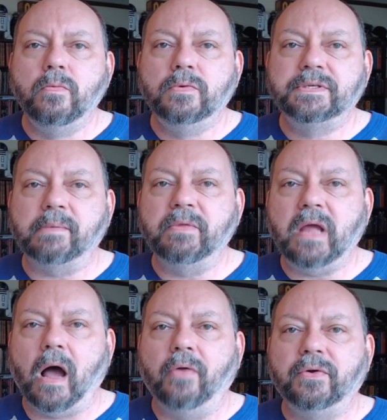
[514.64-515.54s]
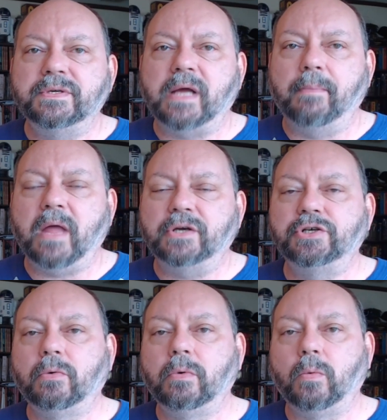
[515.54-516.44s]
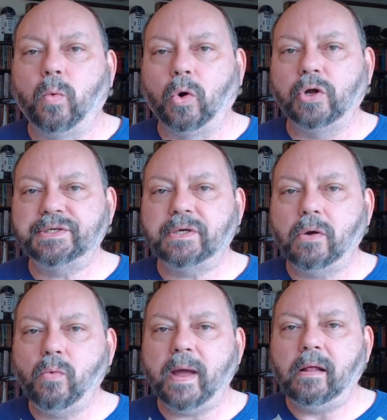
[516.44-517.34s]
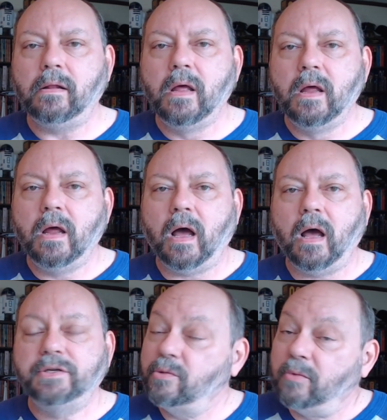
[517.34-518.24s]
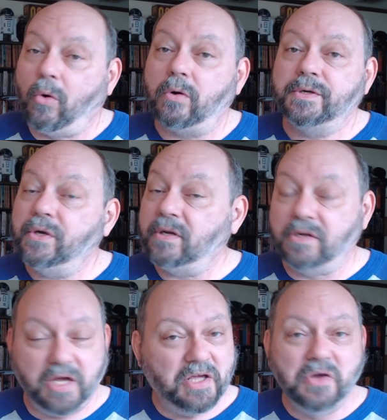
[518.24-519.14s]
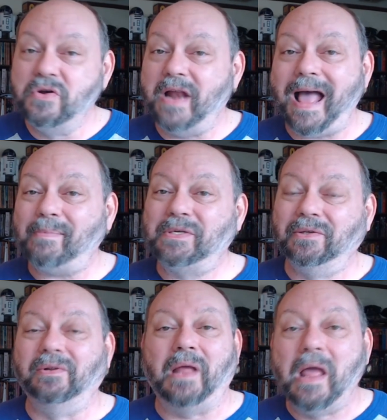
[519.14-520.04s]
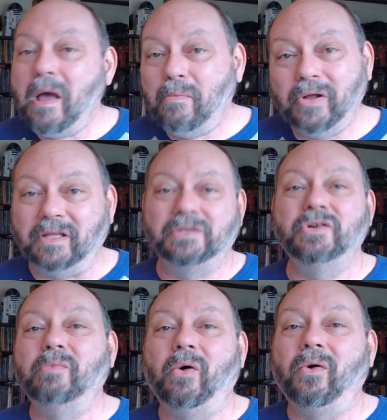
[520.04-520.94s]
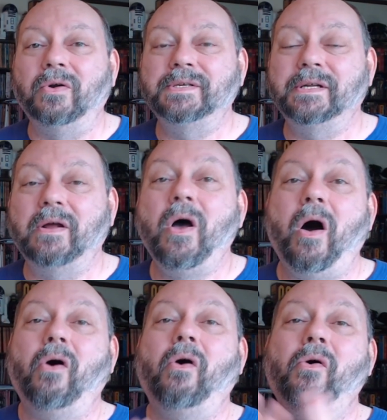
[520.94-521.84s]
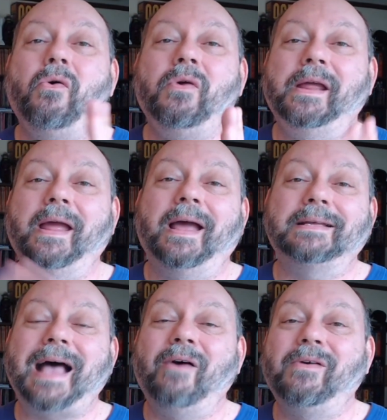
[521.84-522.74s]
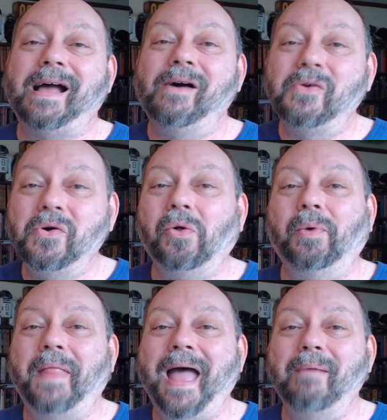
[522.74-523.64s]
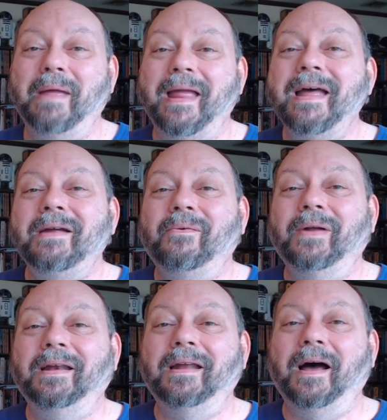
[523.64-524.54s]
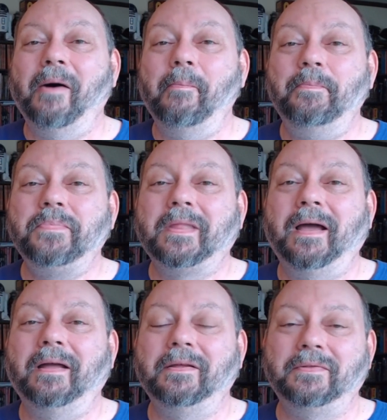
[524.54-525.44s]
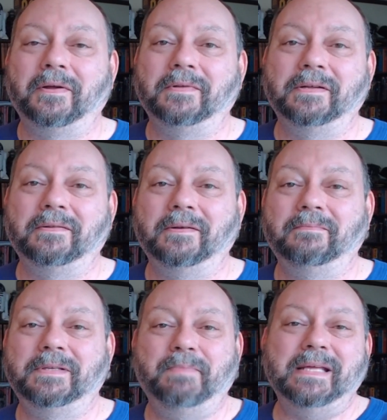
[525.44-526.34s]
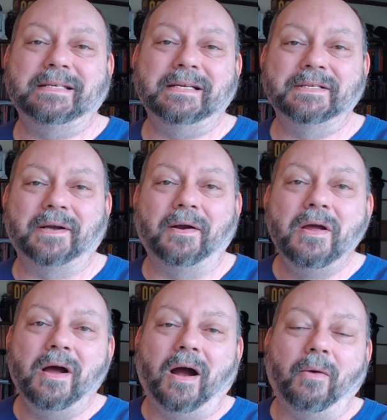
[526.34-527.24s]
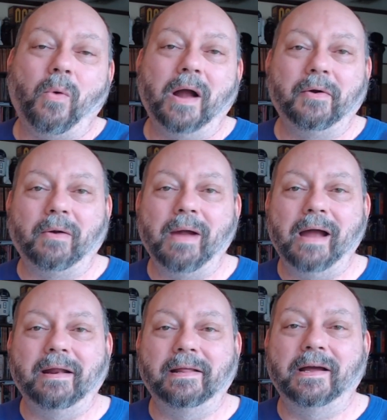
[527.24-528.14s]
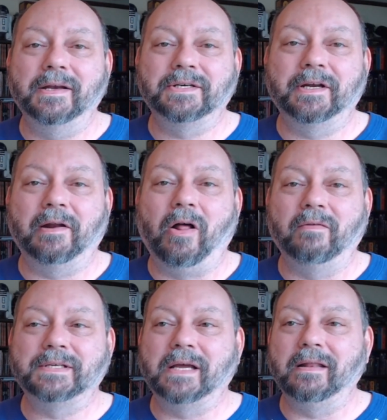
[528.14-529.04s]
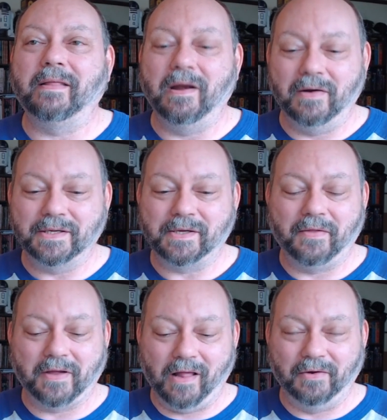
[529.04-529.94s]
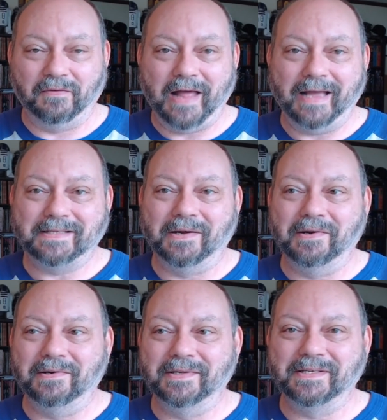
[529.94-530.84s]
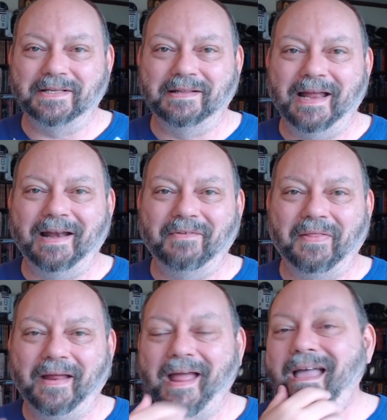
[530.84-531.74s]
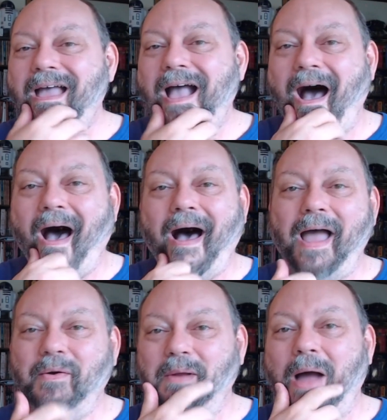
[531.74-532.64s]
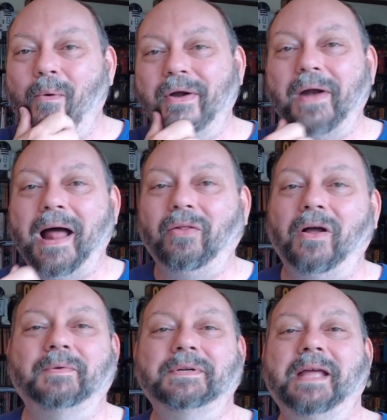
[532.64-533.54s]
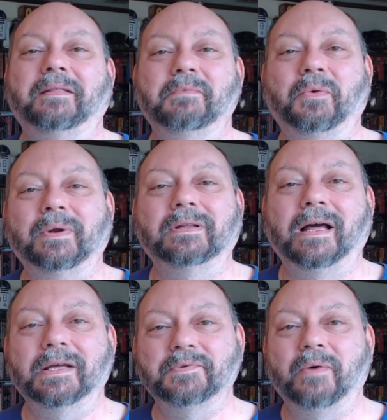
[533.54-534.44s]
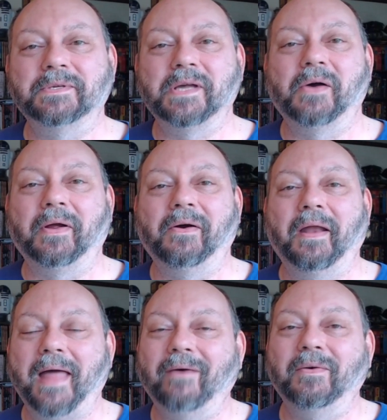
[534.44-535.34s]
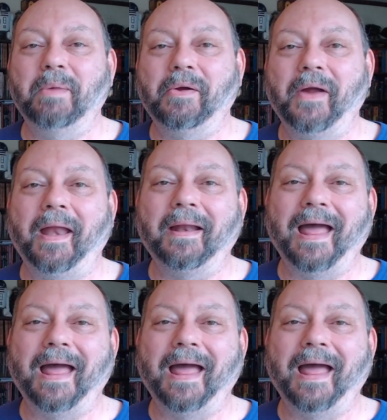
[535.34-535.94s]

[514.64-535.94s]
Some of the others I'm not sure would work so well. Tomb of Horrors, you could absolutely put the Tomb of Horrors in. Oh yes, how cool would that be when the PCs are wandering around in a dungeon, and all of a sudden they notice all the colored flagstones and everything. I wonder how long it would take them to realize what was going on. That would be great.